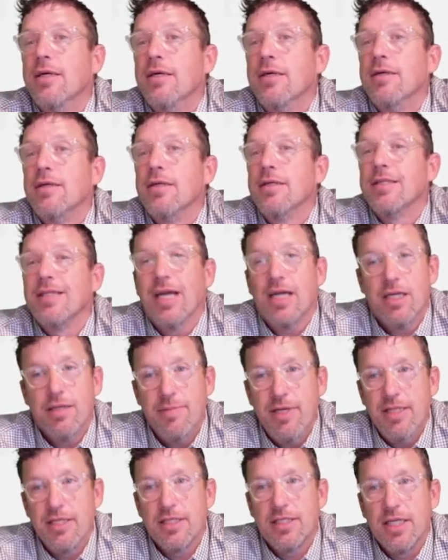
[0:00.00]
It's not going to
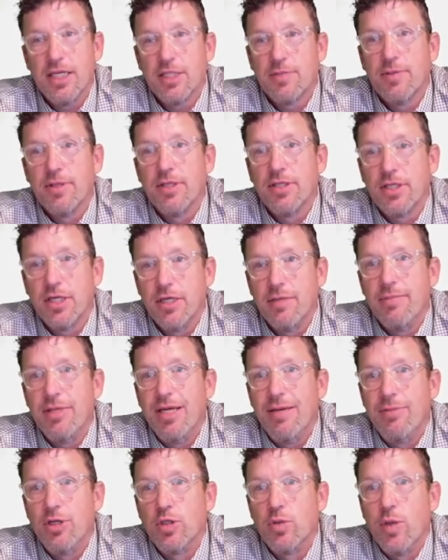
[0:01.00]
be the 6, but it's going to be in
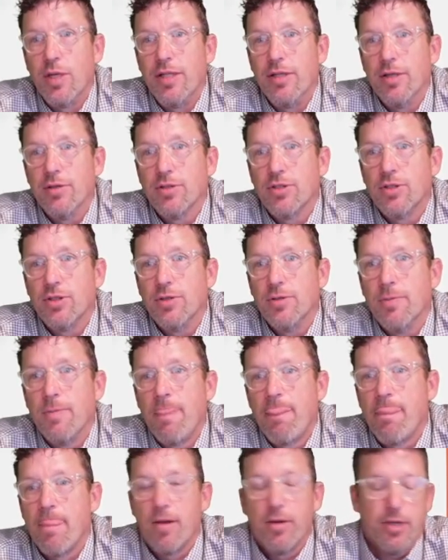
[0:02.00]
between those two.
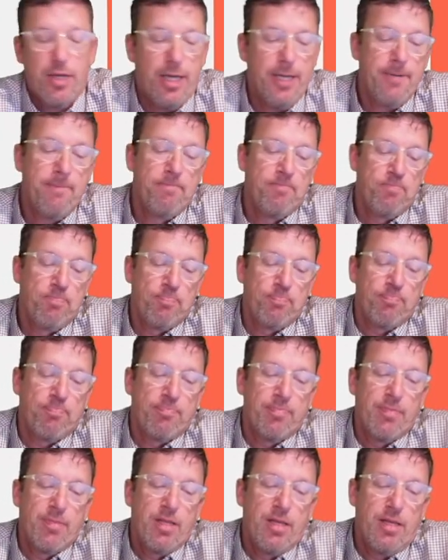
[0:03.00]
Okay?
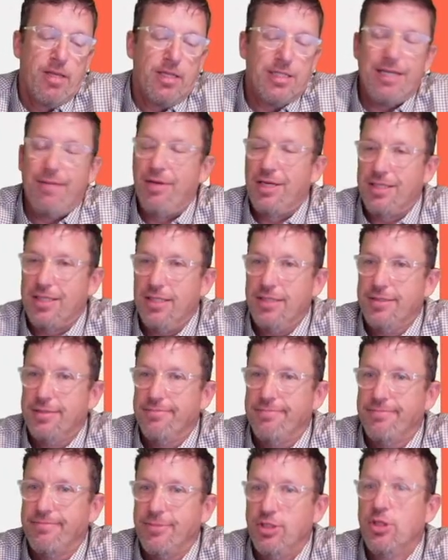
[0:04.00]
Does that make sense?
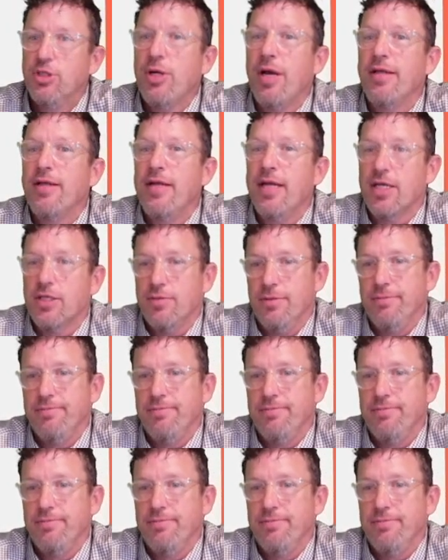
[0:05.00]
You try the next one.